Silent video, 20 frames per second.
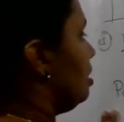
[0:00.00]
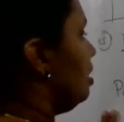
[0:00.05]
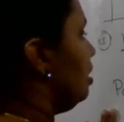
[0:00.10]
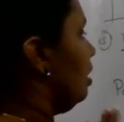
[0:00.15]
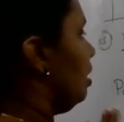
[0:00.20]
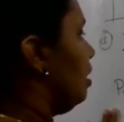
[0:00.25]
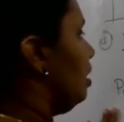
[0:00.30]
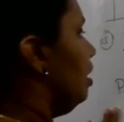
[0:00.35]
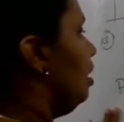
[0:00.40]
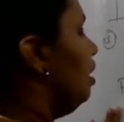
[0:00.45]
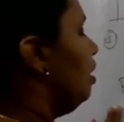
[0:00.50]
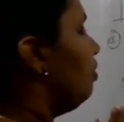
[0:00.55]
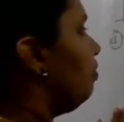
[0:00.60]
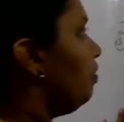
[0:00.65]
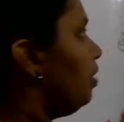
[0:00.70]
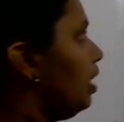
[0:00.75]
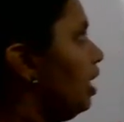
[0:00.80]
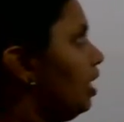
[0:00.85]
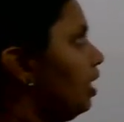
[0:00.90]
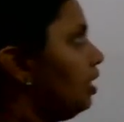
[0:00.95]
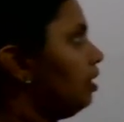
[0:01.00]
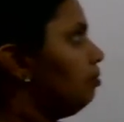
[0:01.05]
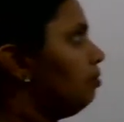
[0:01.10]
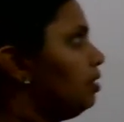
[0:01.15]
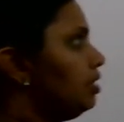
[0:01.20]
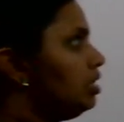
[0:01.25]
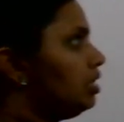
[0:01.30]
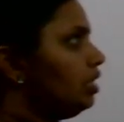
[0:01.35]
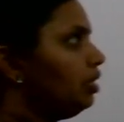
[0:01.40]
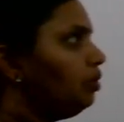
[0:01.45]
Isn't it?
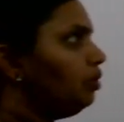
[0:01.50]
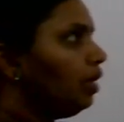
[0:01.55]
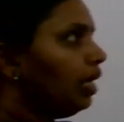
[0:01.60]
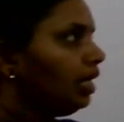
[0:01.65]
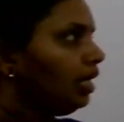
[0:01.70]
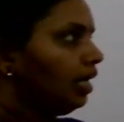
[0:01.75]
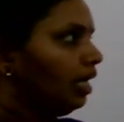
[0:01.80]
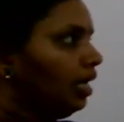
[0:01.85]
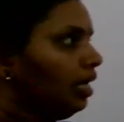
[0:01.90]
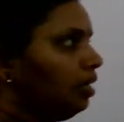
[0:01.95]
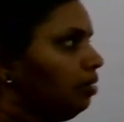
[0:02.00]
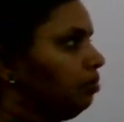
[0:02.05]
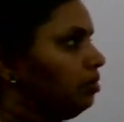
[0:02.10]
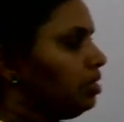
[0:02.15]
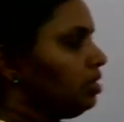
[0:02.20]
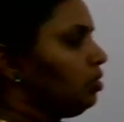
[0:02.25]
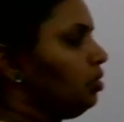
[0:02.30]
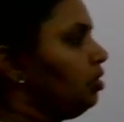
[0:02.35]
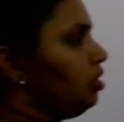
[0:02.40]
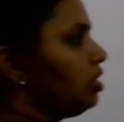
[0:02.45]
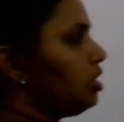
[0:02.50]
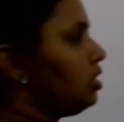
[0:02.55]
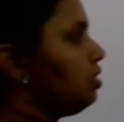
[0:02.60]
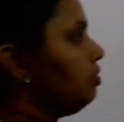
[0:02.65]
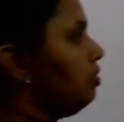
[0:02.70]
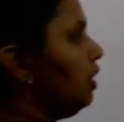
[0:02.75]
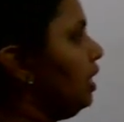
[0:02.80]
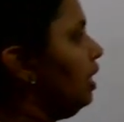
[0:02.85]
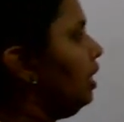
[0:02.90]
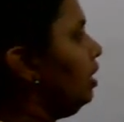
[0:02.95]
VRMS into IRMS. Cos
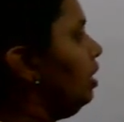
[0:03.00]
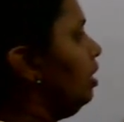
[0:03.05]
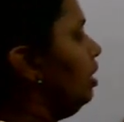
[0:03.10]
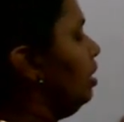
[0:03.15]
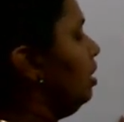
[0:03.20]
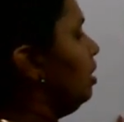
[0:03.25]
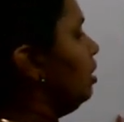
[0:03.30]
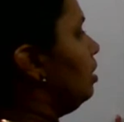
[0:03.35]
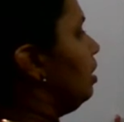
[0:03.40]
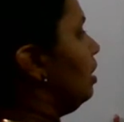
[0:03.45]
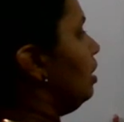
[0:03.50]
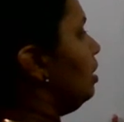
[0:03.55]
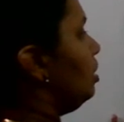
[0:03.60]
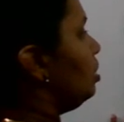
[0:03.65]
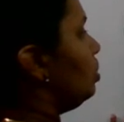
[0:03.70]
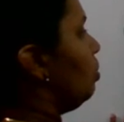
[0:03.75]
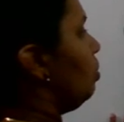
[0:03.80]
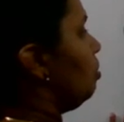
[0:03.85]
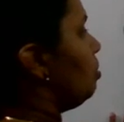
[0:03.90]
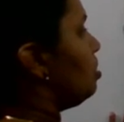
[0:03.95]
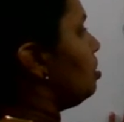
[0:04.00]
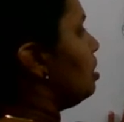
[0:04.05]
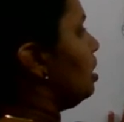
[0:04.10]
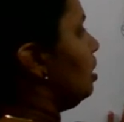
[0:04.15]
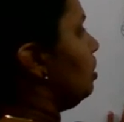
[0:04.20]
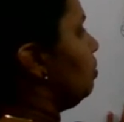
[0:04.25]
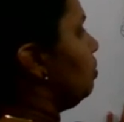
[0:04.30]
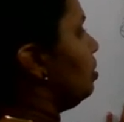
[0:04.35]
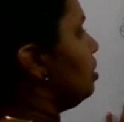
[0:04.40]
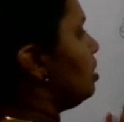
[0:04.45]
phi, that is cos
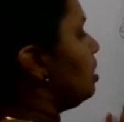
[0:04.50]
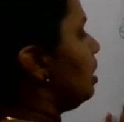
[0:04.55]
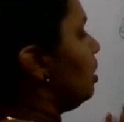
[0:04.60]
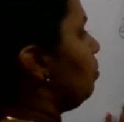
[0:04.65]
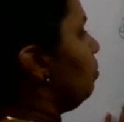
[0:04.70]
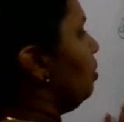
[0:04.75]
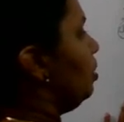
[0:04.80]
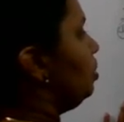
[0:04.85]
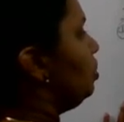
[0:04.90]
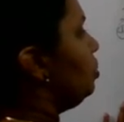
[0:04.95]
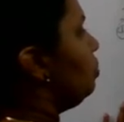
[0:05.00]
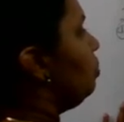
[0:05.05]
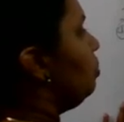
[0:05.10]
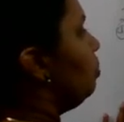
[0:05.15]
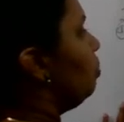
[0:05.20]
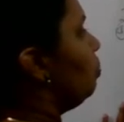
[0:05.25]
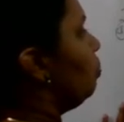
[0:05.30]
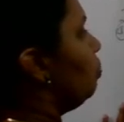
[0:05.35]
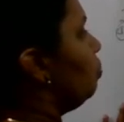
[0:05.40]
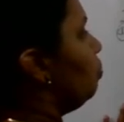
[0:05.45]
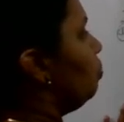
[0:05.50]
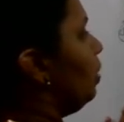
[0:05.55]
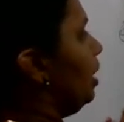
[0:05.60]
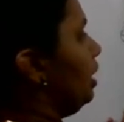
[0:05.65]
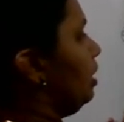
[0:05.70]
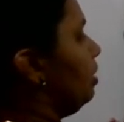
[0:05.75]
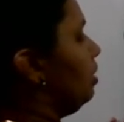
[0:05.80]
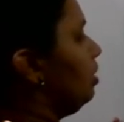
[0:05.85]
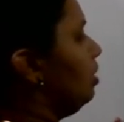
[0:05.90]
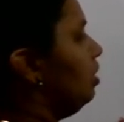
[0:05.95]
0 is equal to 1.
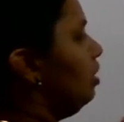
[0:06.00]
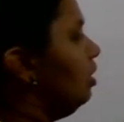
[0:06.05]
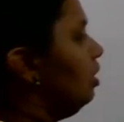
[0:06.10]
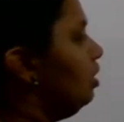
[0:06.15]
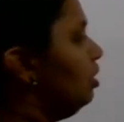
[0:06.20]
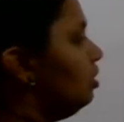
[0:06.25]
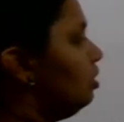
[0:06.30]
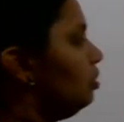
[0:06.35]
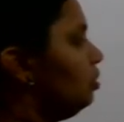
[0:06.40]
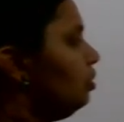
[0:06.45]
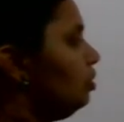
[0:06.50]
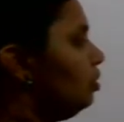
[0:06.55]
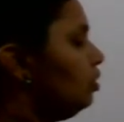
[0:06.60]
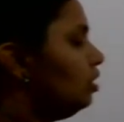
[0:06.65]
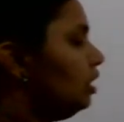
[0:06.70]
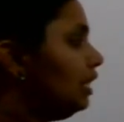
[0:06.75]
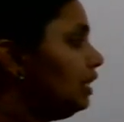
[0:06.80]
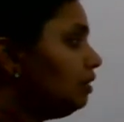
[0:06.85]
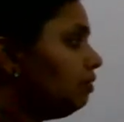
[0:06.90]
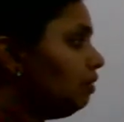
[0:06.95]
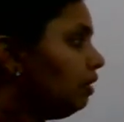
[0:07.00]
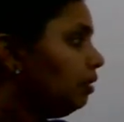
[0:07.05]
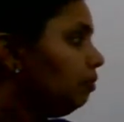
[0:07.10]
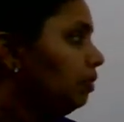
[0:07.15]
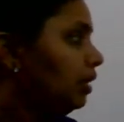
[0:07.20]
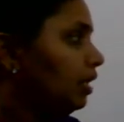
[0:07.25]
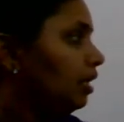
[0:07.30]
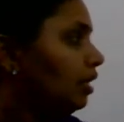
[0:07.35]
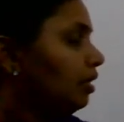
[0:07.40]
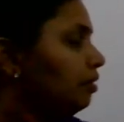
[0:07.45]
So this will
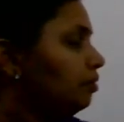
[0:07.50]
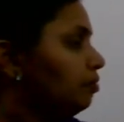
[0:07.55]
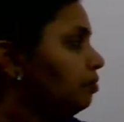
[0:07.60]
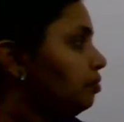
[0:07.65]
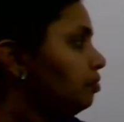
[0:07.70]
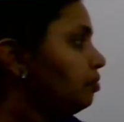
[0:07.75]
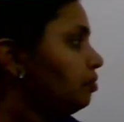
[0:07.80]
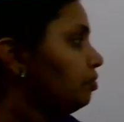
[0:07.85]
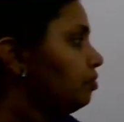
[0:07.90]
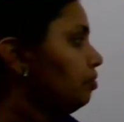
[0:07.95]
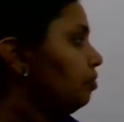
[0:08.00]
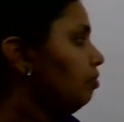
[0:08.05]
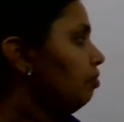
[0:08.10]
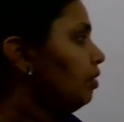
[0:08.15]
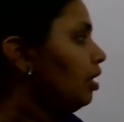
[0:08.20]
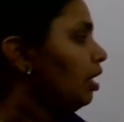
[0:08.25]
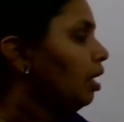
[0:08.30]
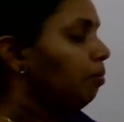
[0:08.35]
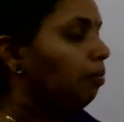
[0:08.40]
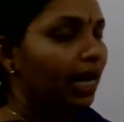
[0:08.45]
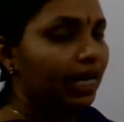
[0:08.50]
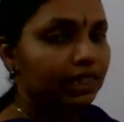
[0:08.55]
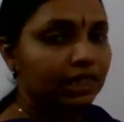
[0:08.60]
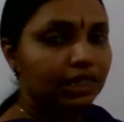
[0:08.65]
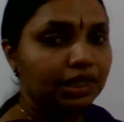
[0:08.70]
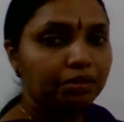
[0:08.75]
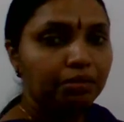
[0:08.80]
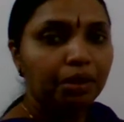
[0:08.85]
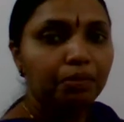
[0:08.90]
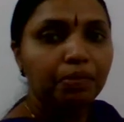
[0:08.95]
be the
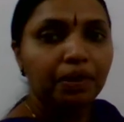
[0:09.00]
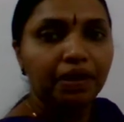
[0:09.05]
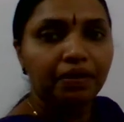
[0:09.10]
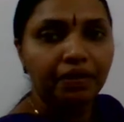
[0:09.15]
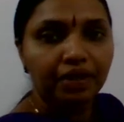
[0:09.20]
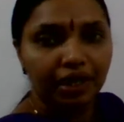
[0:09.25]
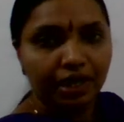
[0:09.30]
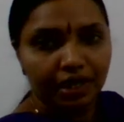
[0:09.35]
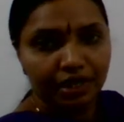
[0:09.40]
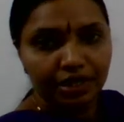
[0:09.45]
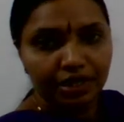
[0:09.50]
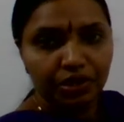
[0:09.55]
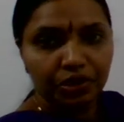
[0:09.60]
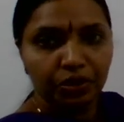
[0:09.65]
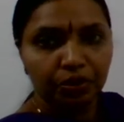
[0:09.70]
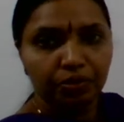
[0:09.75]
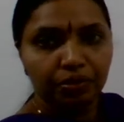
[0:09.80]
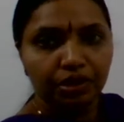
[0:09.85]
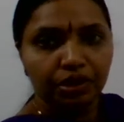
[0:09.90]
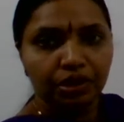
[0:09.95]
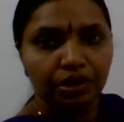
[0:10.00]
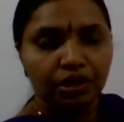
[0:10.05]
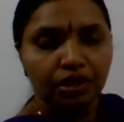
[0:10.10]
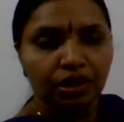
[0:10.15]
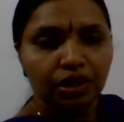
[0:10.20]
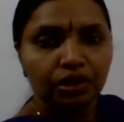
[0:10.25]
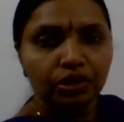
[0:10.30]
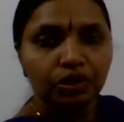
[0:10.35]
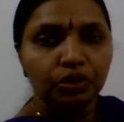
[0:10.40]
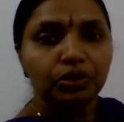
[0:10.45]
maximum power consumed.
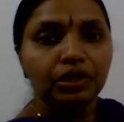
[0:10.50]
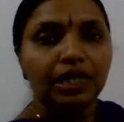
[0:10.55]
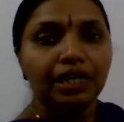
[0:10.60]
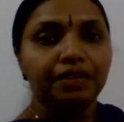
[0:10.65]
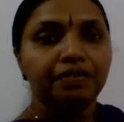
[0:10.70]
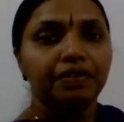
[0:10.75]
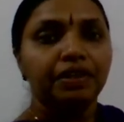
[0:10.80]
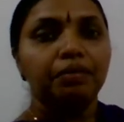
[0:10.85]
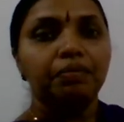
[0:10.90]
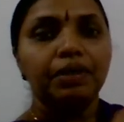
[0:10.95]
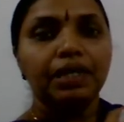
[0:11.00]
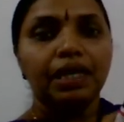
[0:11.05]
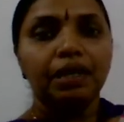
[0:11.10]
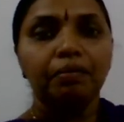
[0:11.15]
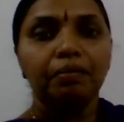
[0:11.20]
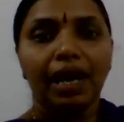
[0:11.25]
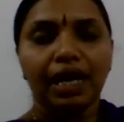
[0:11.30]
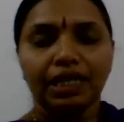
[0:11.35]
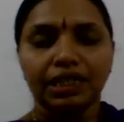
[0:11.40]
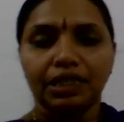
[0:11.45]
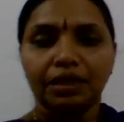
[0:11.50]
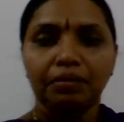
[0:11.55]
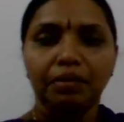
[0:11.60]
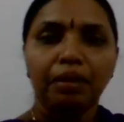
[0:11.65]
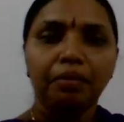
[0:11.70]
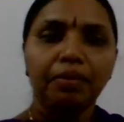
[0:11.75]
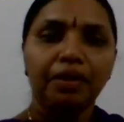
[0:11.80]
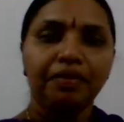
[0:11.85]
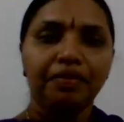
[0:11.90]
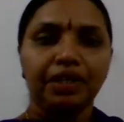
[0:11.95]
So there will be a
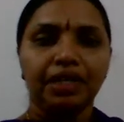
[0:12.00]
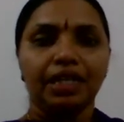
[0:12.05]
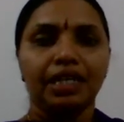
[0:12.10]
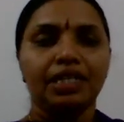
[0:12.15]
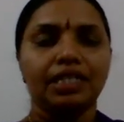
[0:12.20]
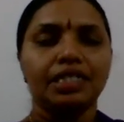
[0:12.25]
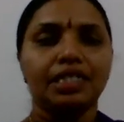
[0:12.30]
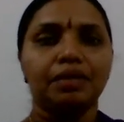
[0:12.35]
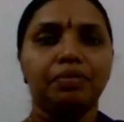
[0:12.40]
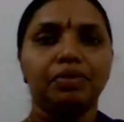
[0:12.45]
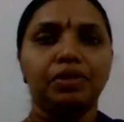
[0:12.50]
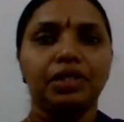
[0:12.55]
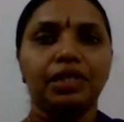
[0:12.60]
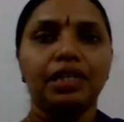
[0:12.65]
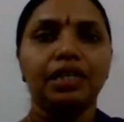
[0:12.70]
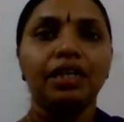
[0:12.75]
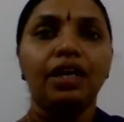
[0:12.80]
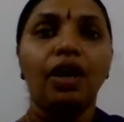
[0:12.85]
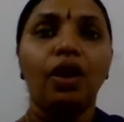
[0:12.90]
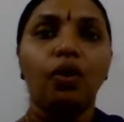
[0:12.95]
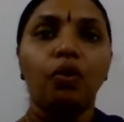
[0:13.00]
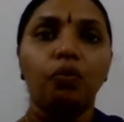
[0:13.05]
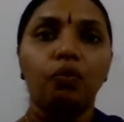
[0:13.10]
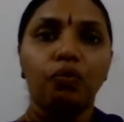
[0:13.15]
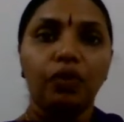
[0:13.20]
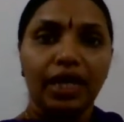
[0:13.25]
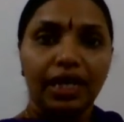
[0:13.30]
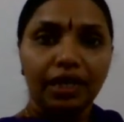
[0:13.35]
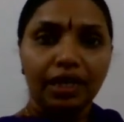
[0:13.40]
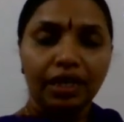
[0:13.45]
maximum power consumption
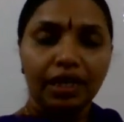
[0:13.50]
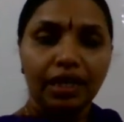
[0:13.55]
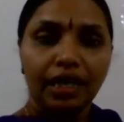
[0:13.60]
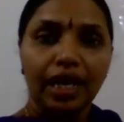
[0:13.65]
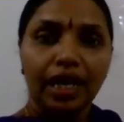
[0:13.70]
when